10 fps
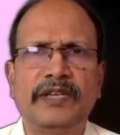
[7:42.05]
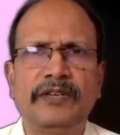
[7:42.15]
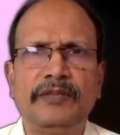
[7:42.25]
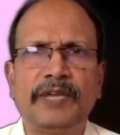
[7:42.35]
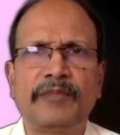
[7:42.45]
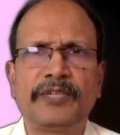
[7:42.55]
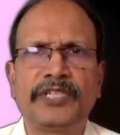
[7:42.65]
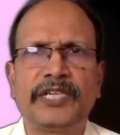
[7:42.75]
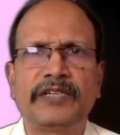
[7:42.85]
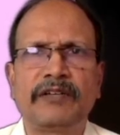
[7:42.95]
you may
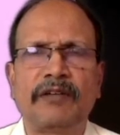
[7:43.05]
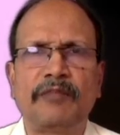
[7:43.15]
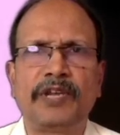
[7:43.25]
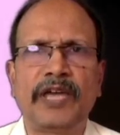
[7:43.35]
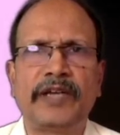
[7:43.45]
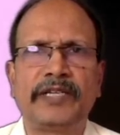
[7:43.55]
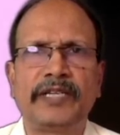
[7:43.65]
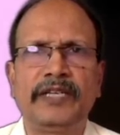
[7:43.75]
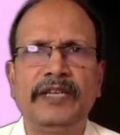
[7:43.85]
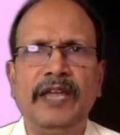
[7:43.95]
appreciate
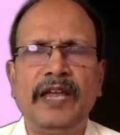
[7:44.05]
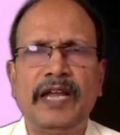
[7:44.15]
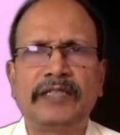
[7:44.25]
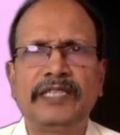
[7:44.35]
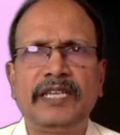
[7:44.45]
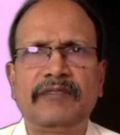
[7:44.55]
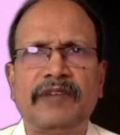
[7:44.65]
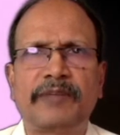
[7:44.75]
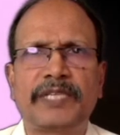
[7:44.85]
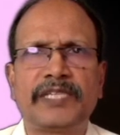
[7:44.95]
lobularity and thick
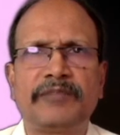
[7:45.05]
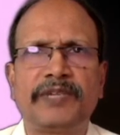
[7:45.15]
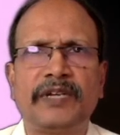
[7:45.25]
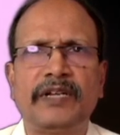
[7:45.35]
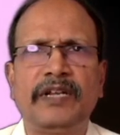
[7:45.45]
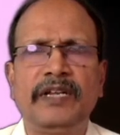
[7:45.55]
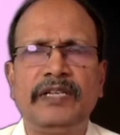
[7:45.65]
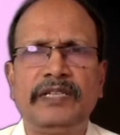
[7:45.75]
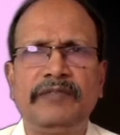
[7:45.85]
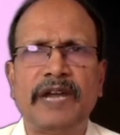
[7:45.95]
fibrous septa
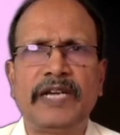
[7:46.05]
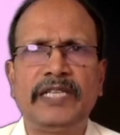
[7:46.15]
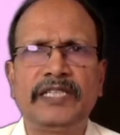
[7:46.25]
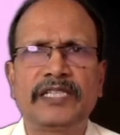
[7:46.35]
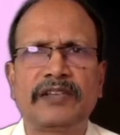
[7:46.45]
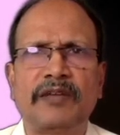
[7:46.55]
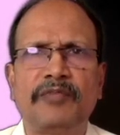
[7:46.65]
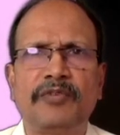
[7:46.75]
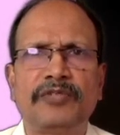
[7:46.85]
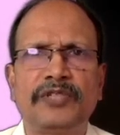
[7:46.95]
dividing these
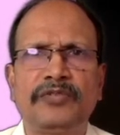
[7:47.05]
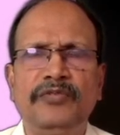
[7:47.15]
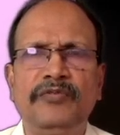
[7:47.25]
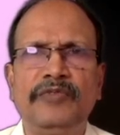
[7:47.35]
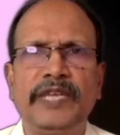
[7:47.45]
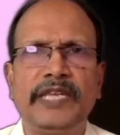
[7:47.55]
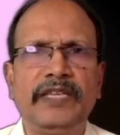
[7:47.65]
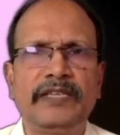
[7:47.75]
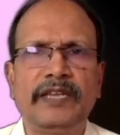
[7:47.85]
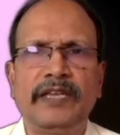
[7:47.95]
lobules into varying
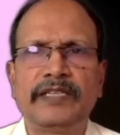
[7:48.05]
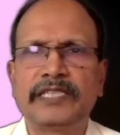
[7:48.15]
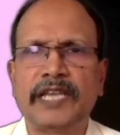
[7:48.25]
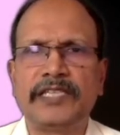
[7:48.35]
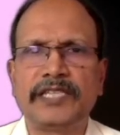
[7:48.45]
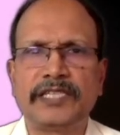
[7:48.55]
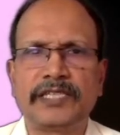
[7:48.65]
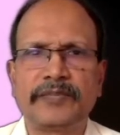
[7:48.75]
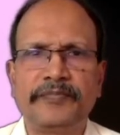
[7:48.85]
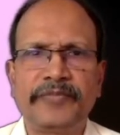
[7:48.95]
sizes.